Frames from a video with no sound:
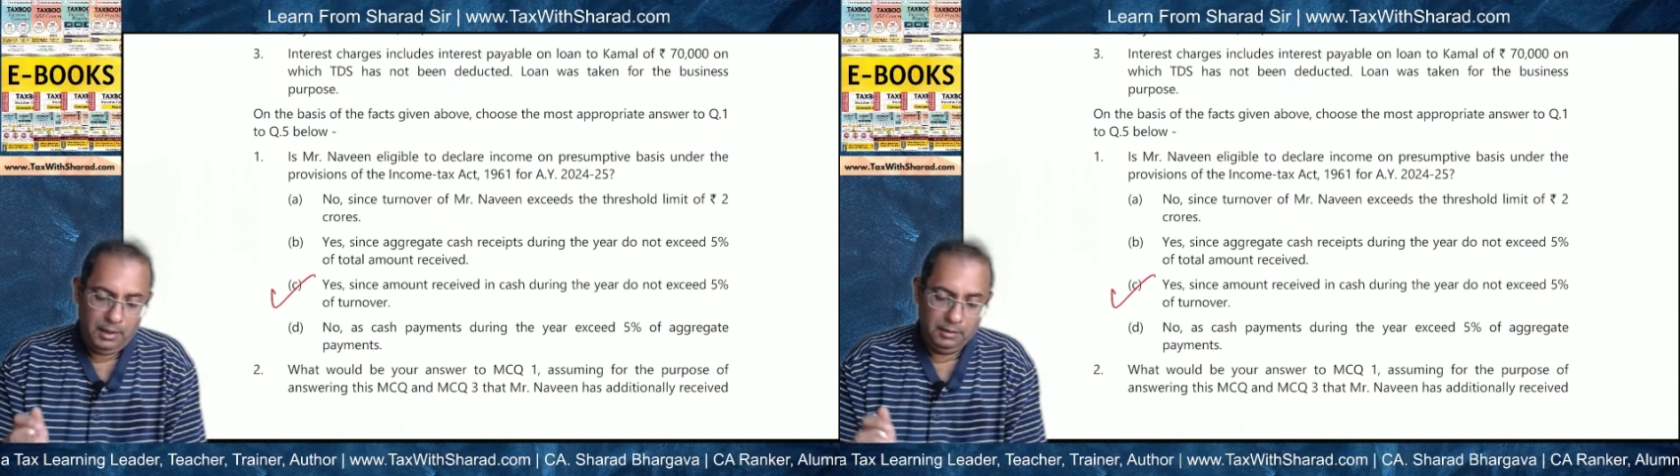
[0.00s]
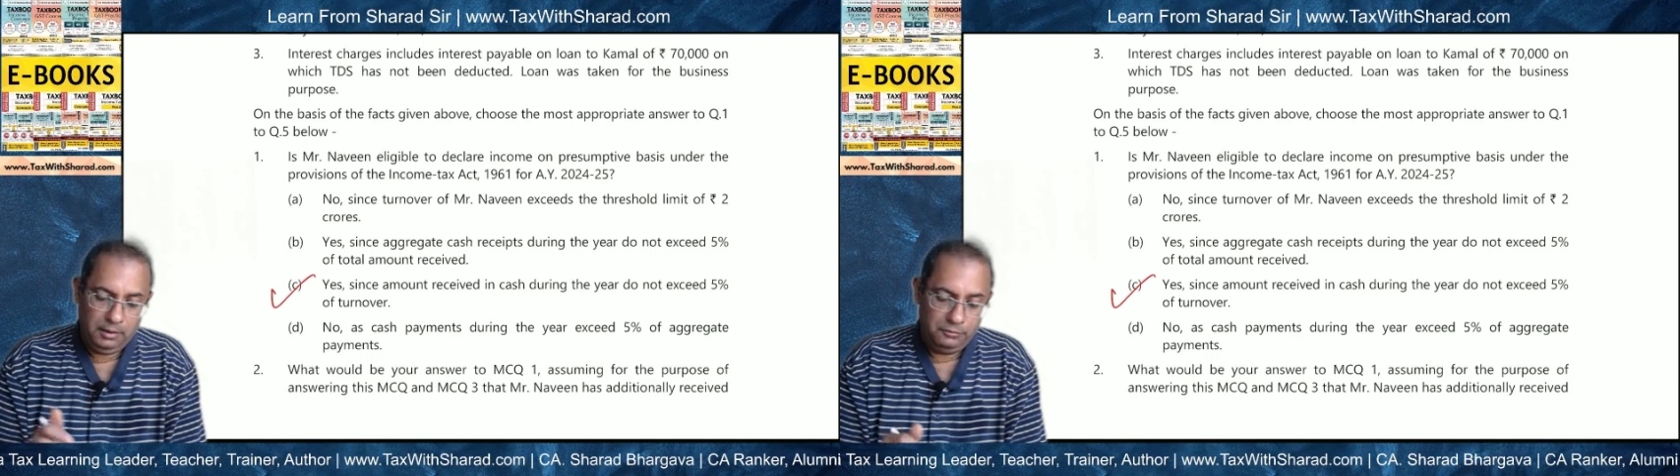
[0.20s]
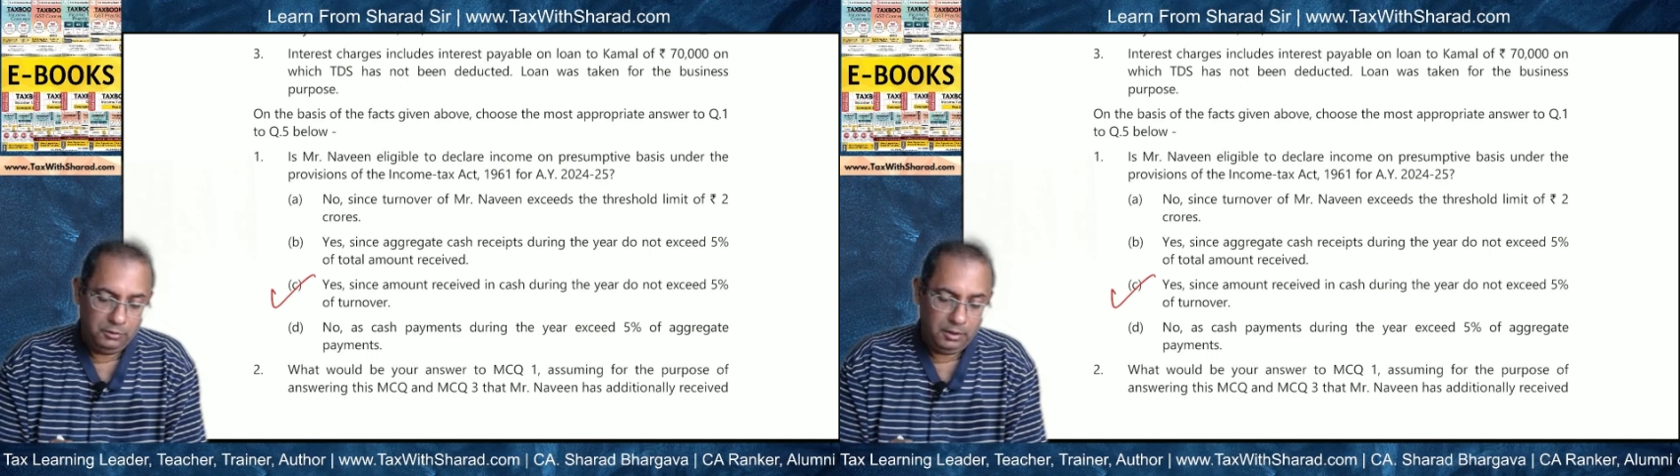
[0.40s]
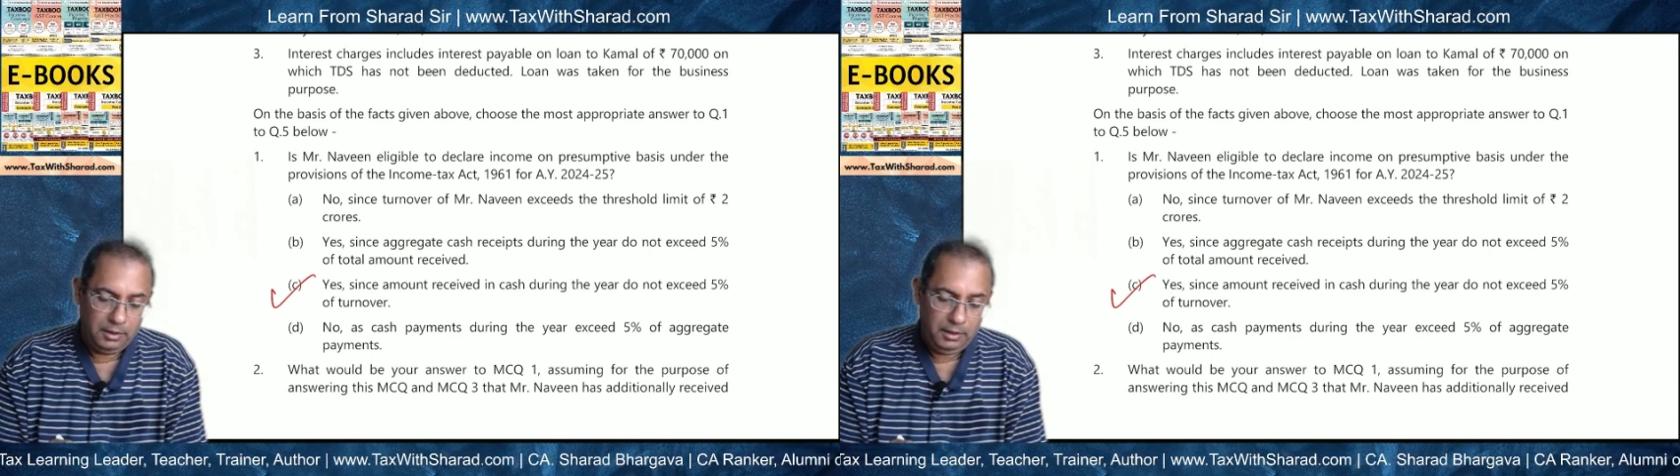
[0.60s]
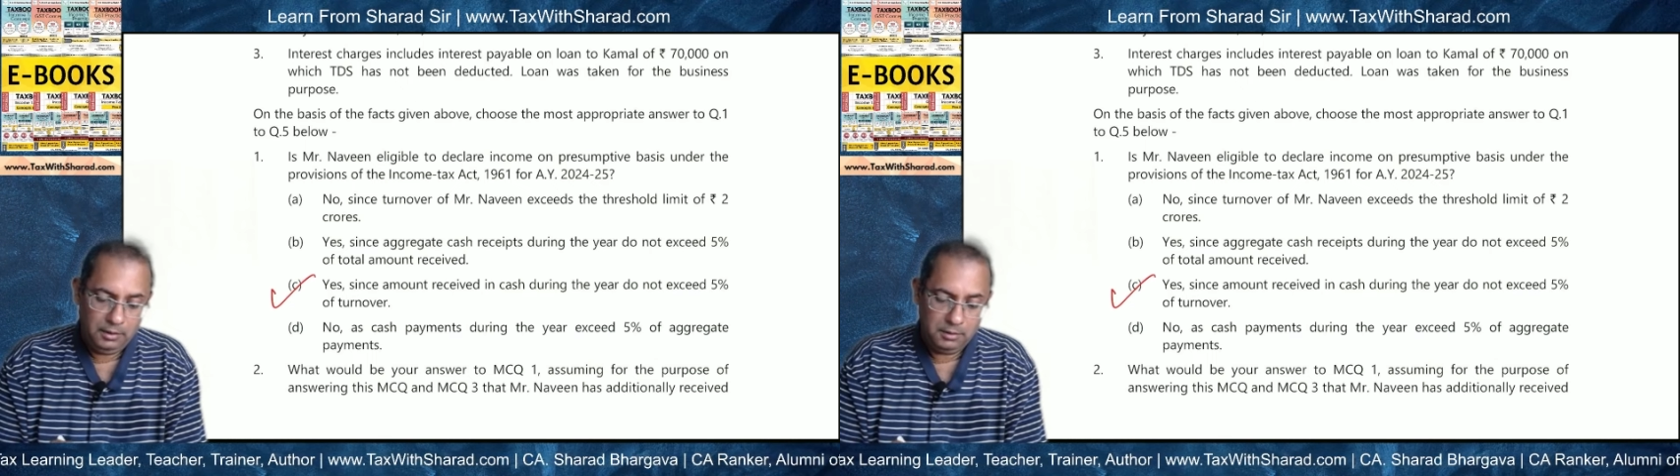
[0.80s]
And therefore the
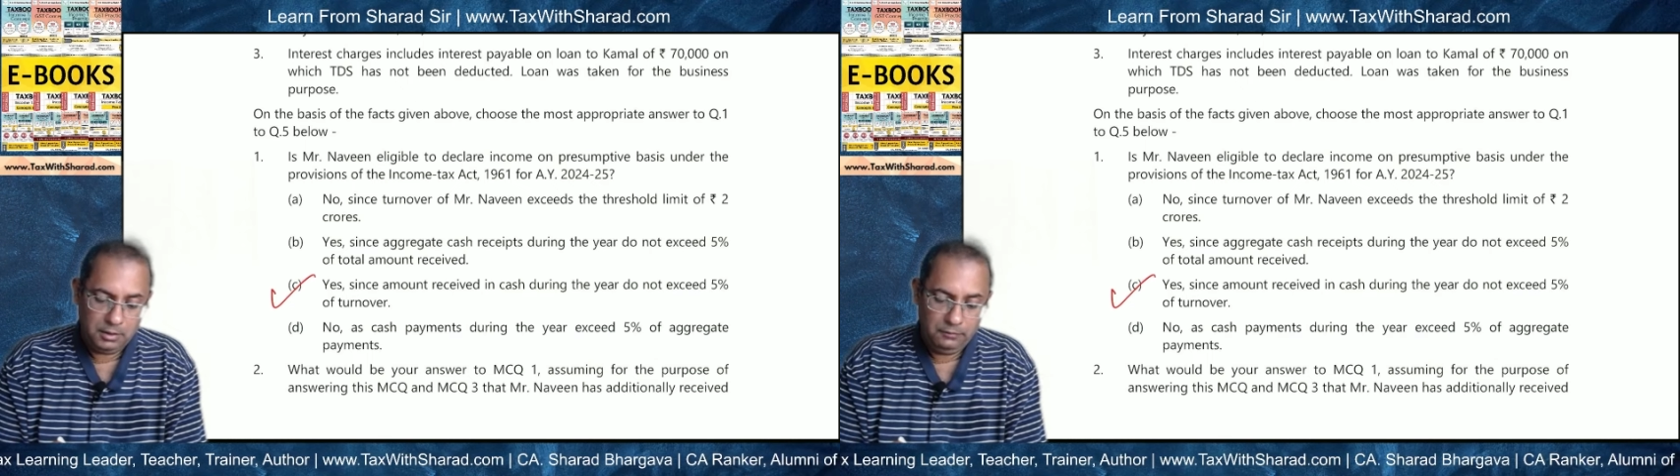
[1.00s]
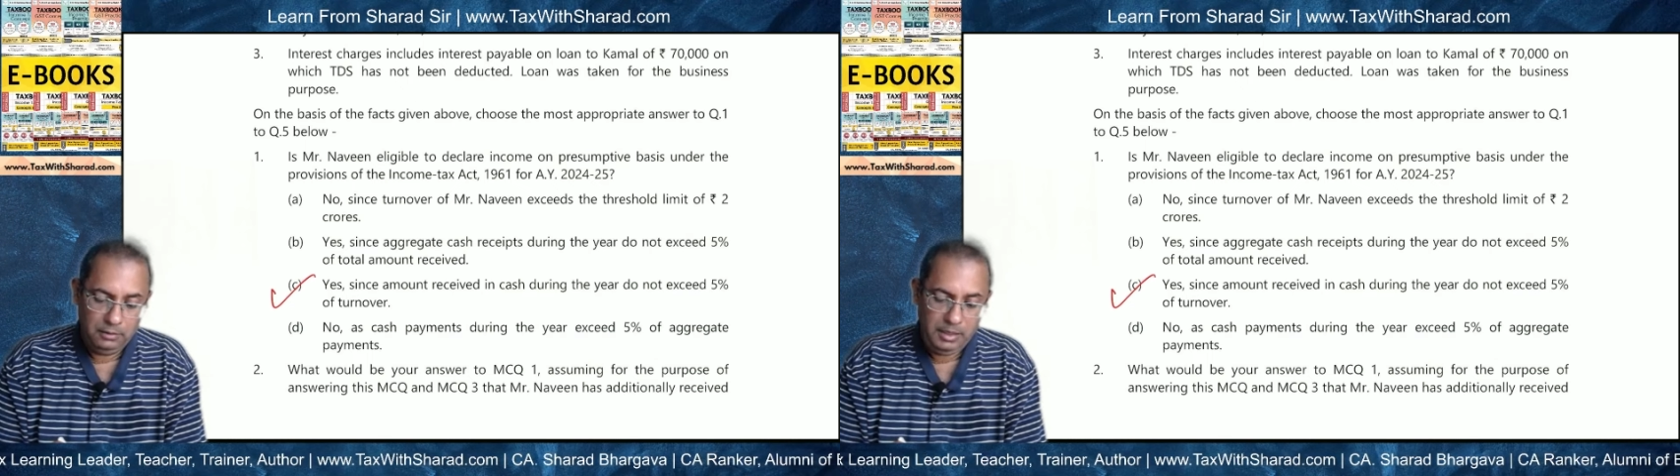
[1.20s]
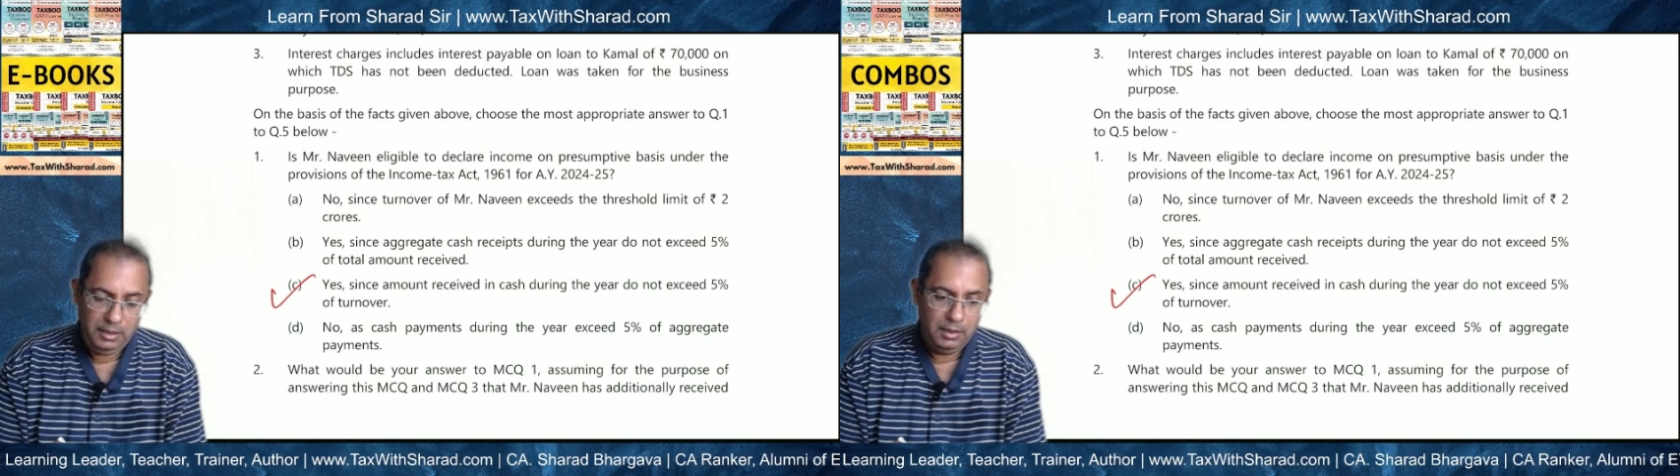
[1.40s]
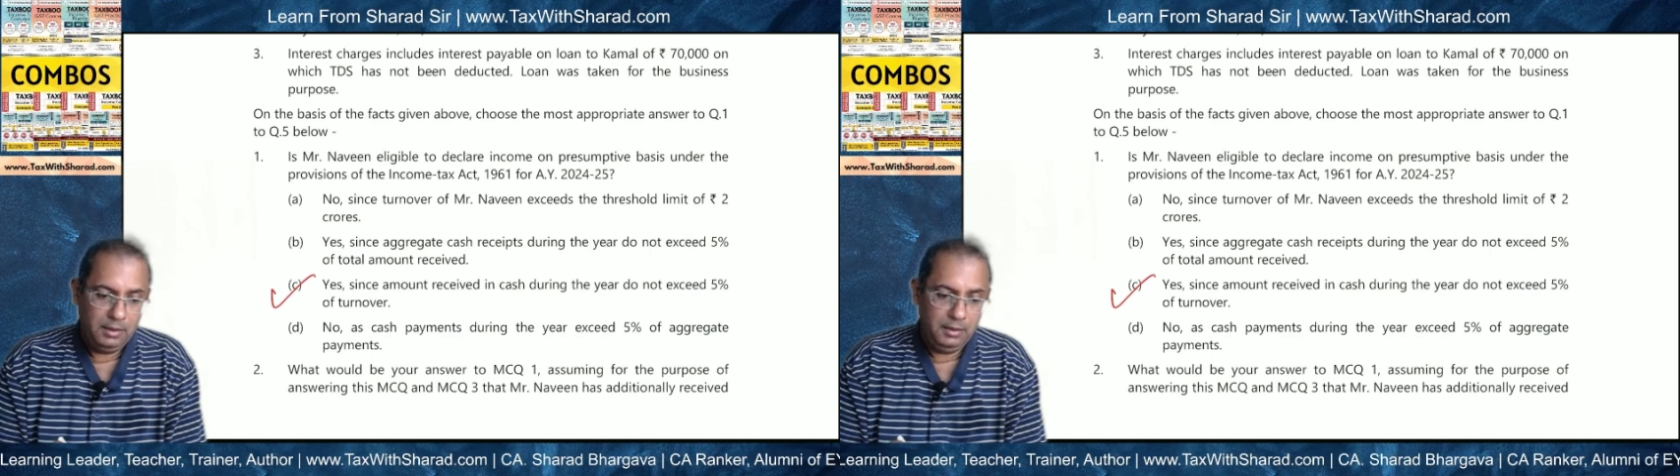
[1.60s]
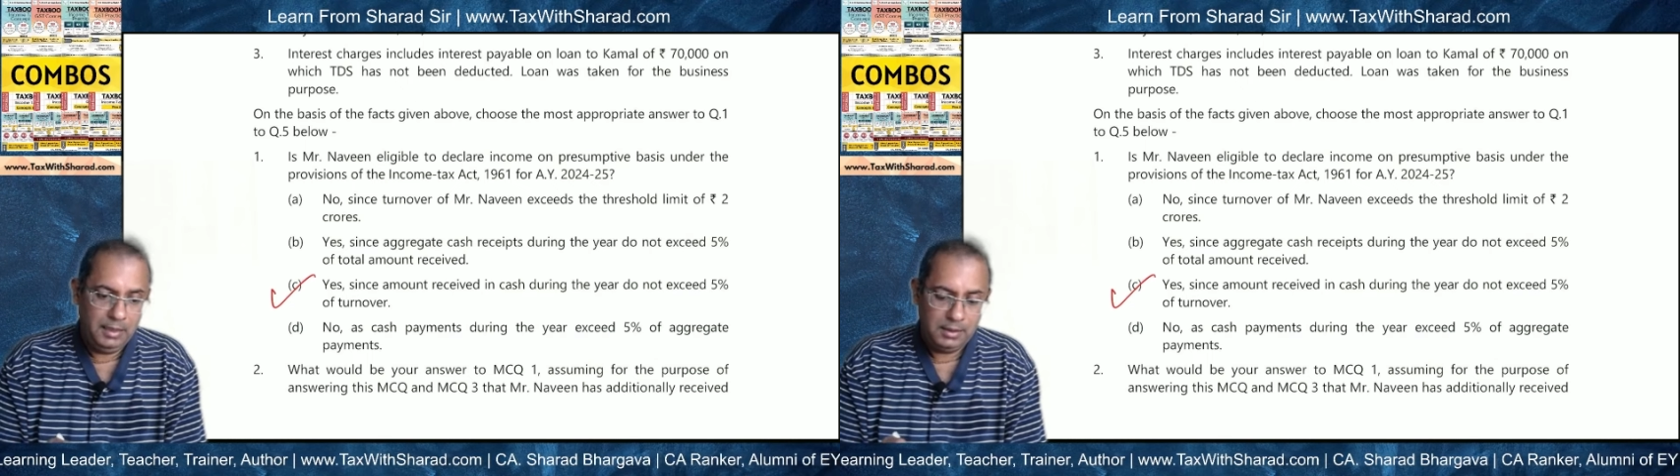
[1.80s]
correct answer will be
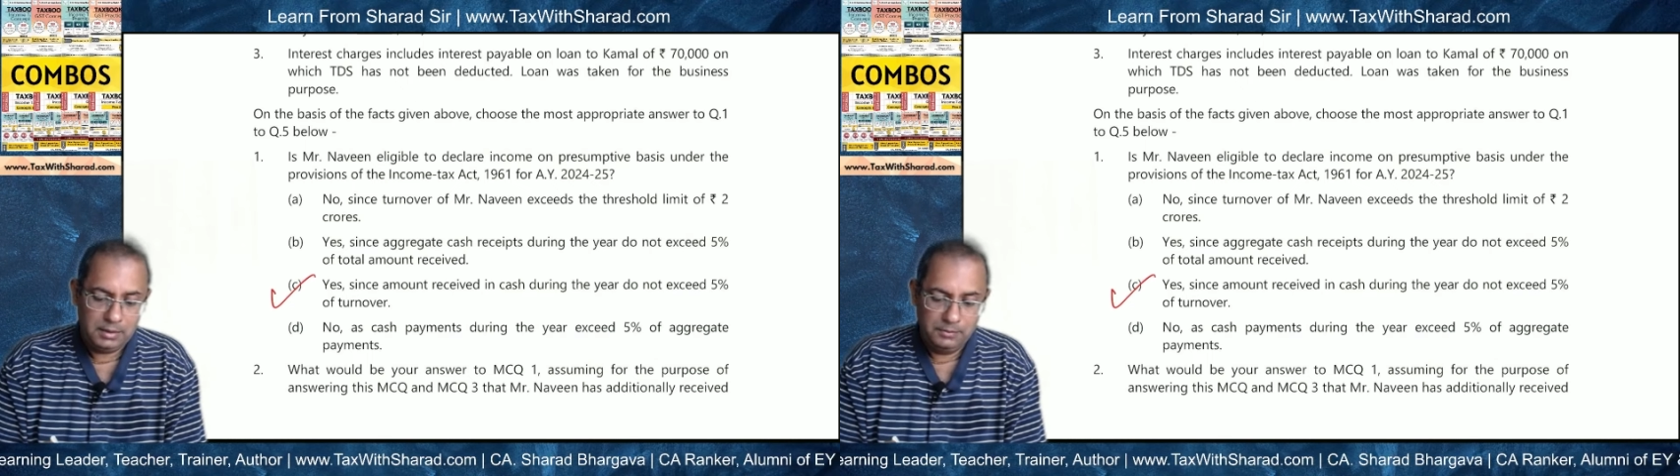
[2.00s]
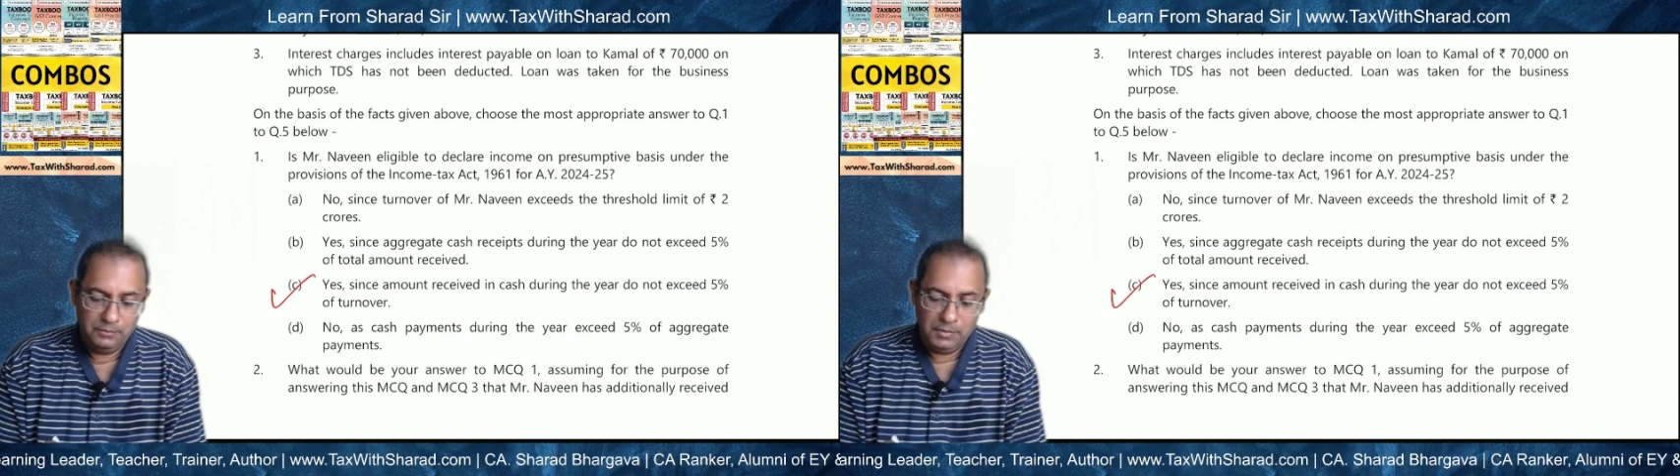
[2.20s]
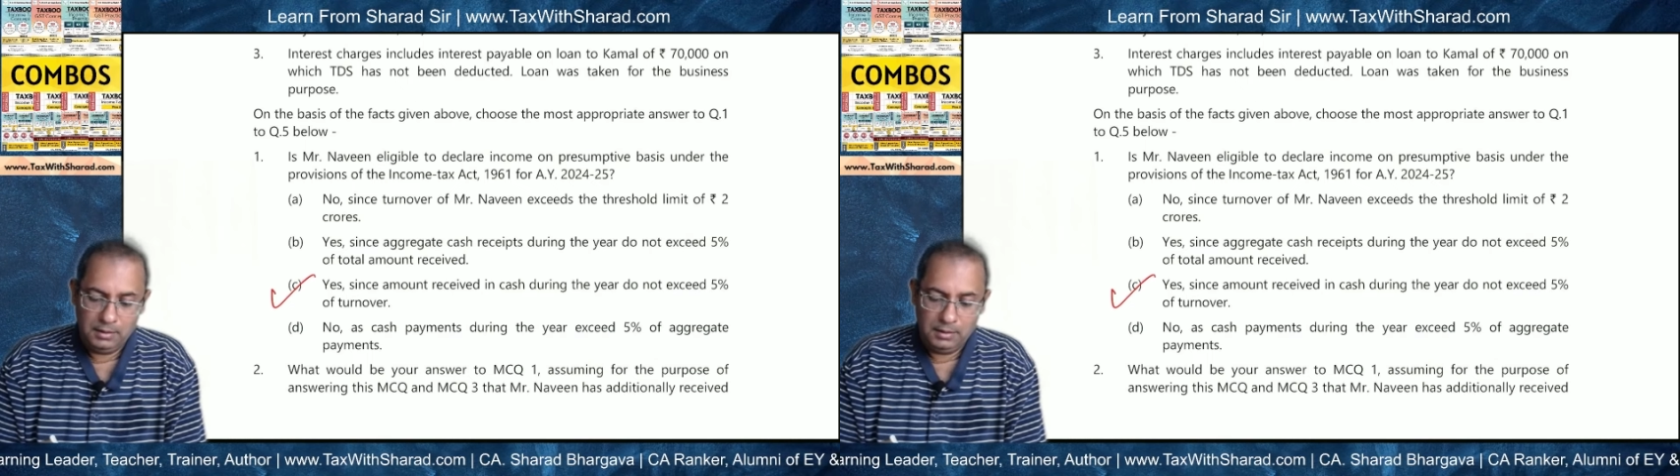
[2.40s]
yes,